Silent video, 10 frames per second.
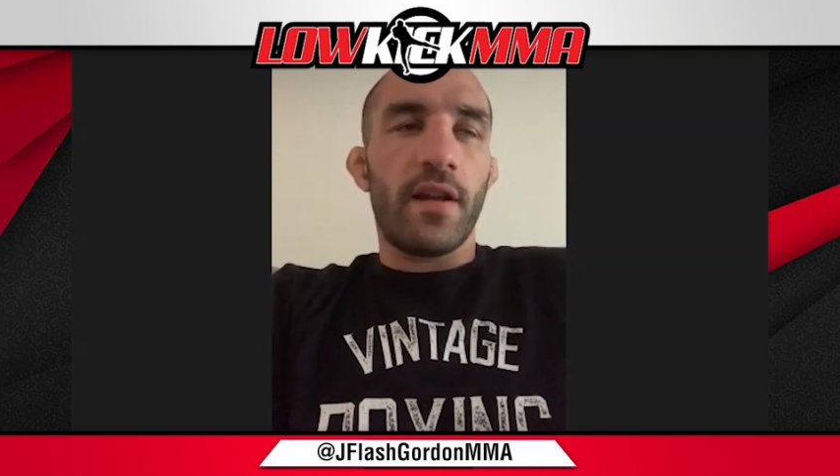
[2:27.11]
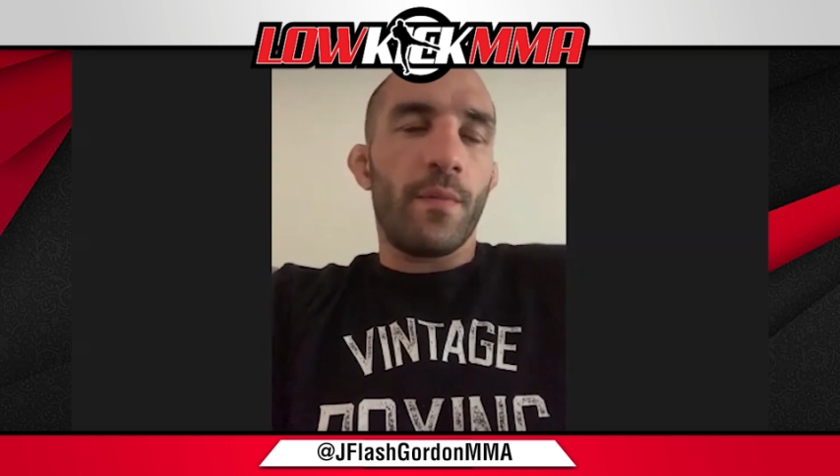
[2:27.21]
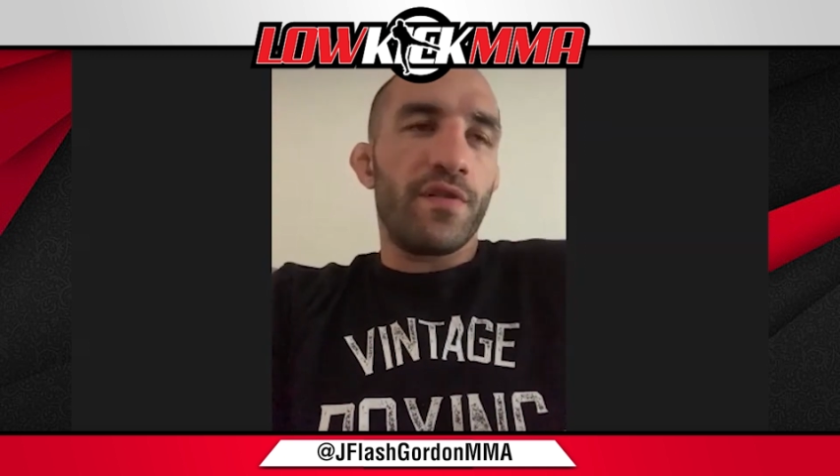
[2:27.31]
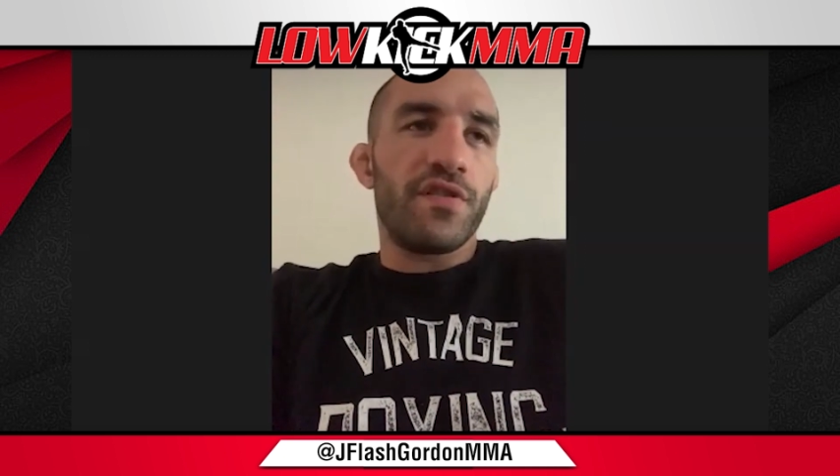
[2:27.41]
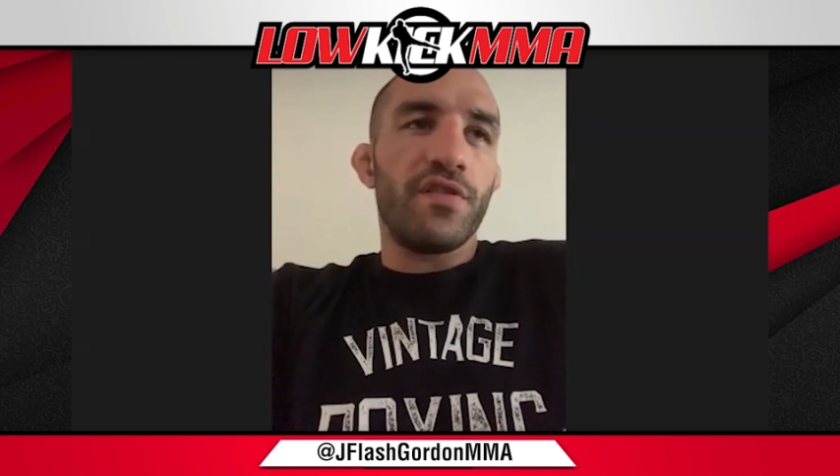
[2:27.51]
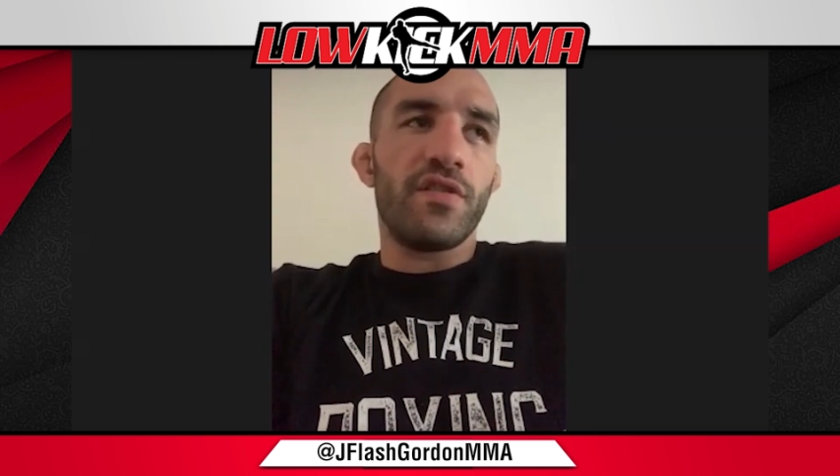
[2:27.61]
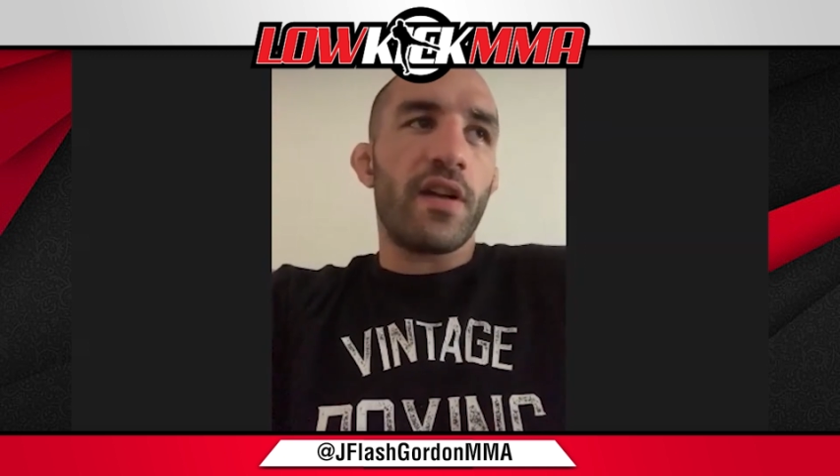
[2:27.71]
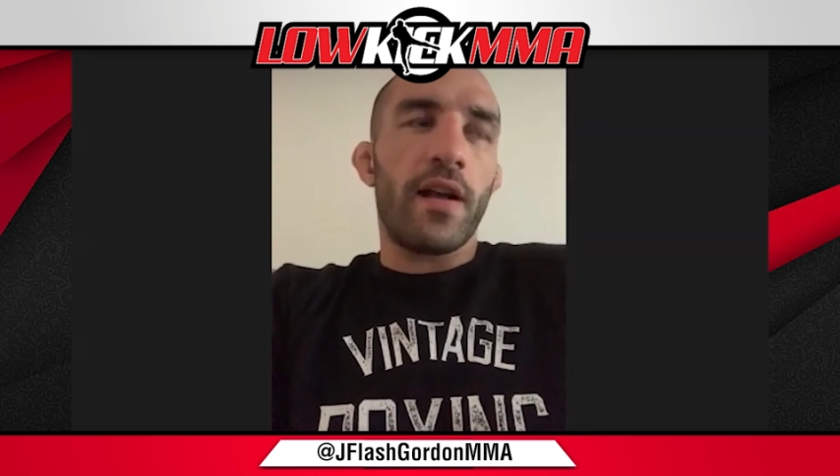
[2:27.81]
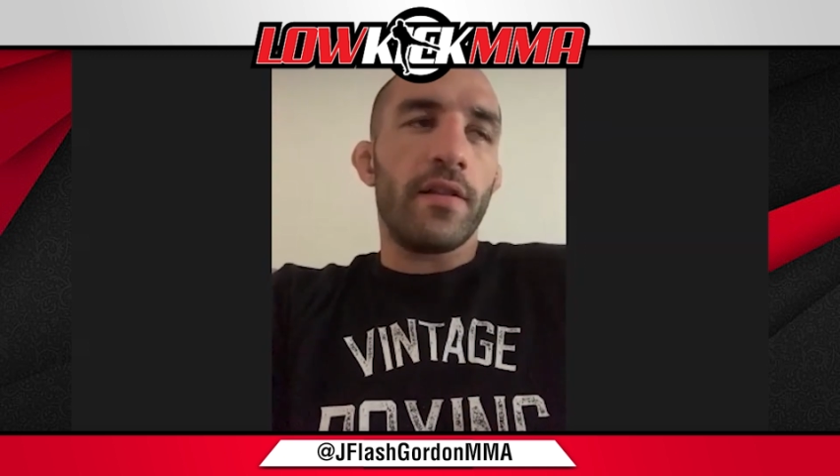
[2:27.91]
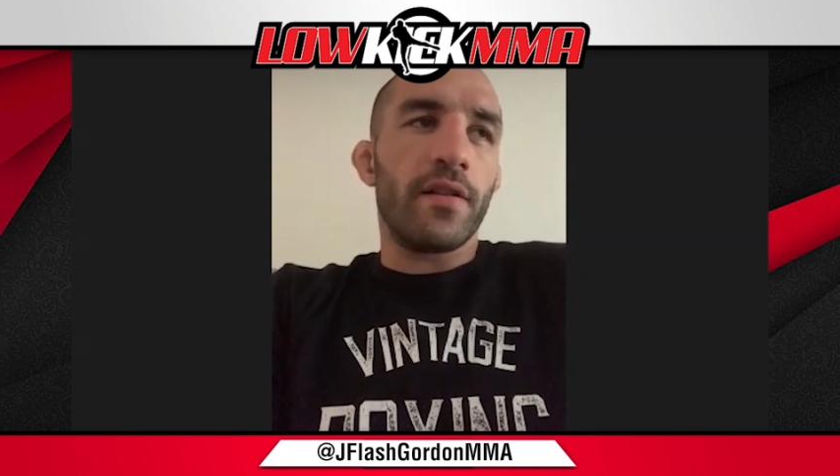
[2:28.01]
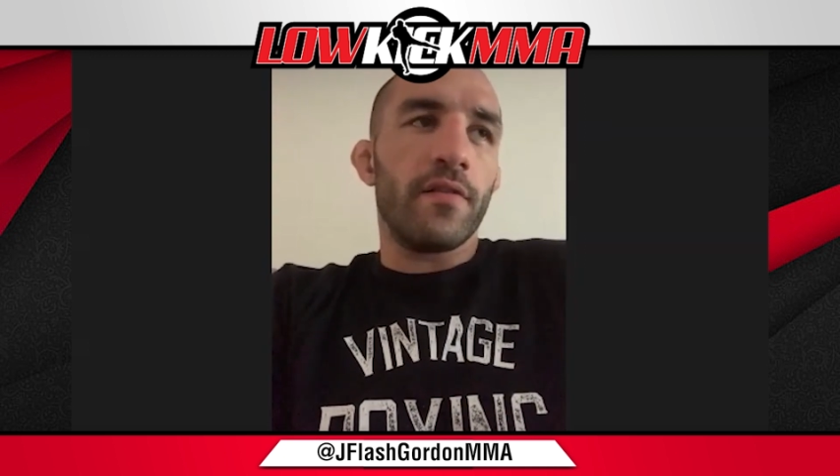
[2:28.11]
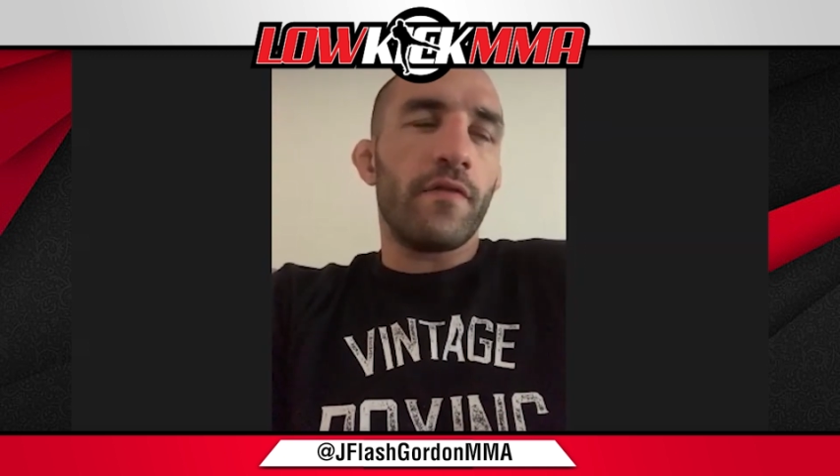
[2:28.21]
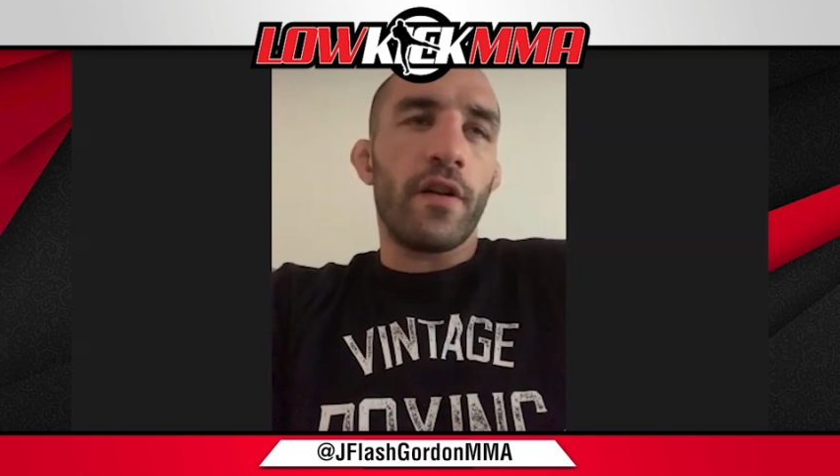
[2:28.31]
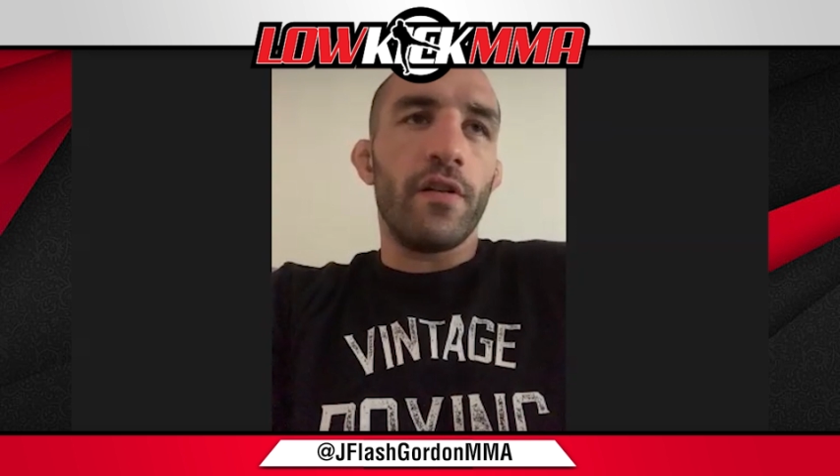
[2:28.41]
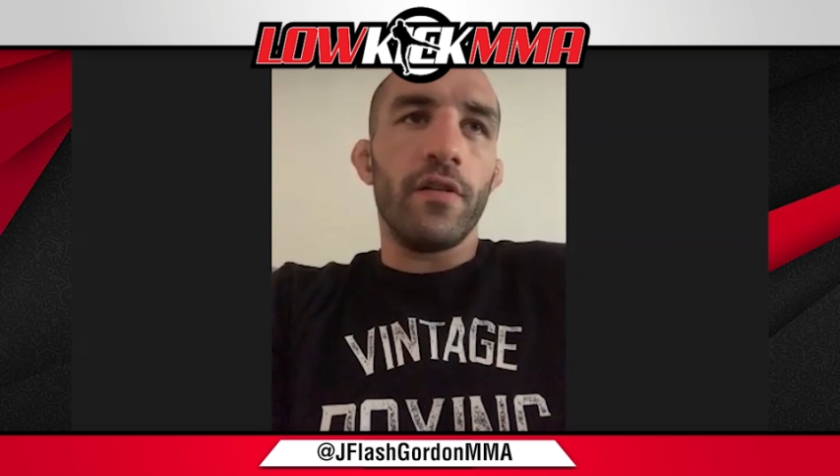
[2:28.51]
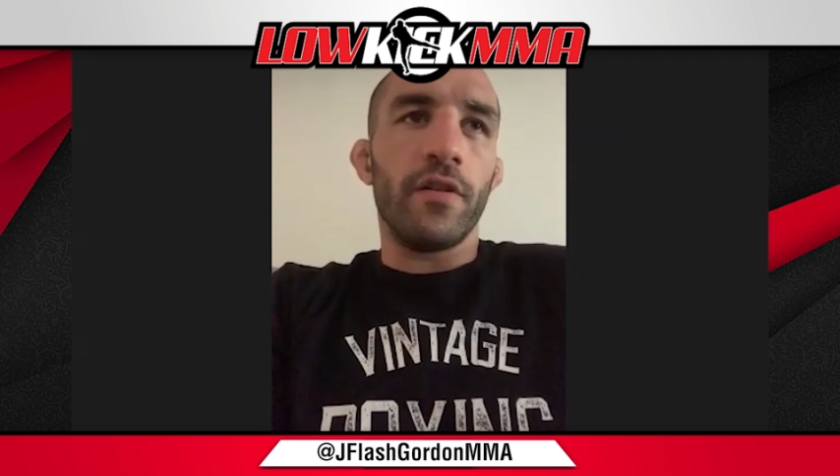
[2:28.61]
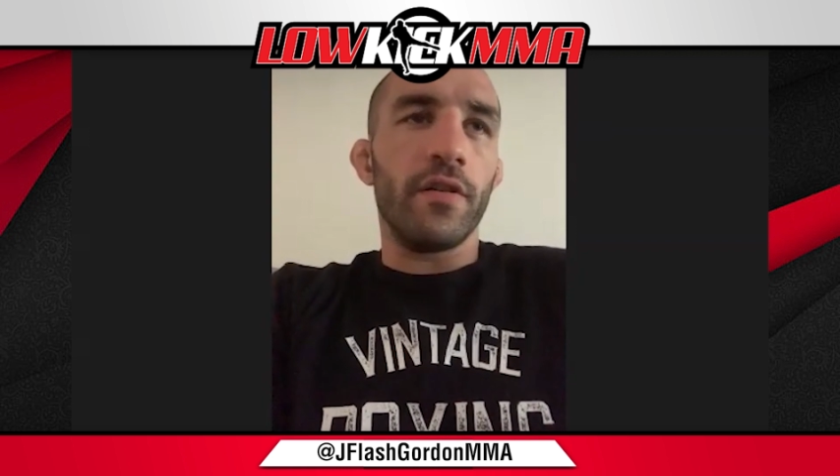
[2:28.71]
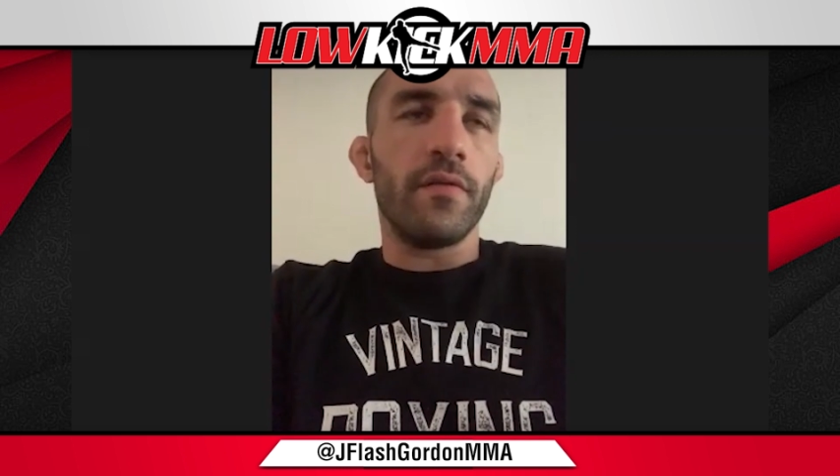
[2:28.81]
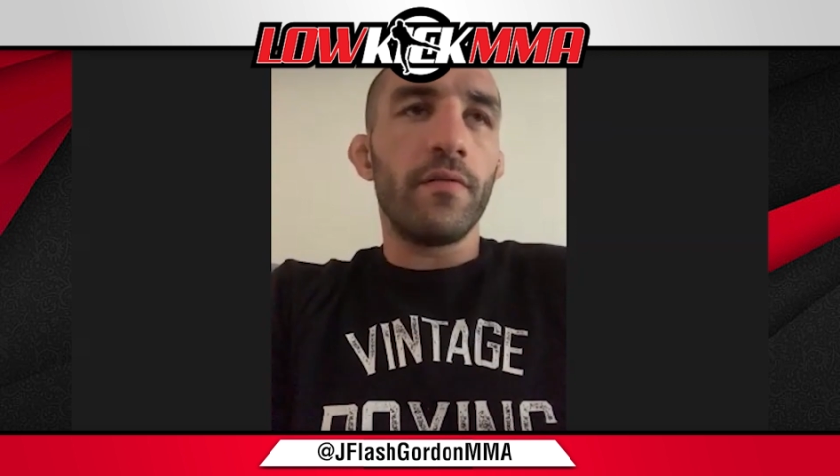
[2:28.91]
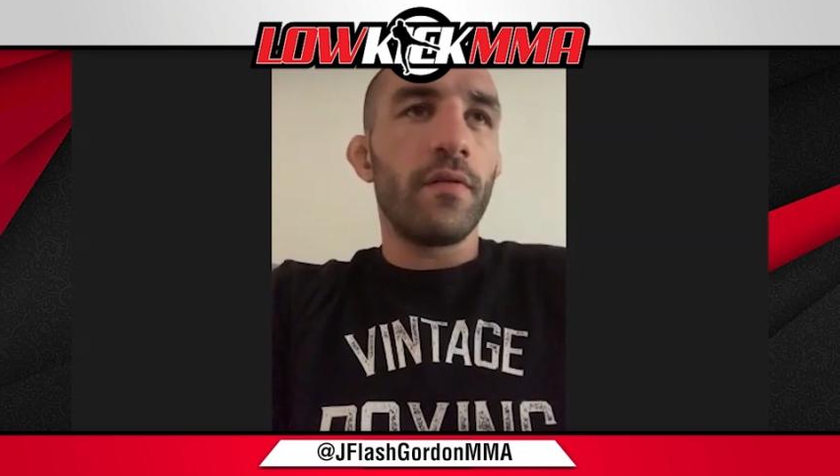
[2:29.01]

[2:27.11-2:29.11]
I must have just got like a regular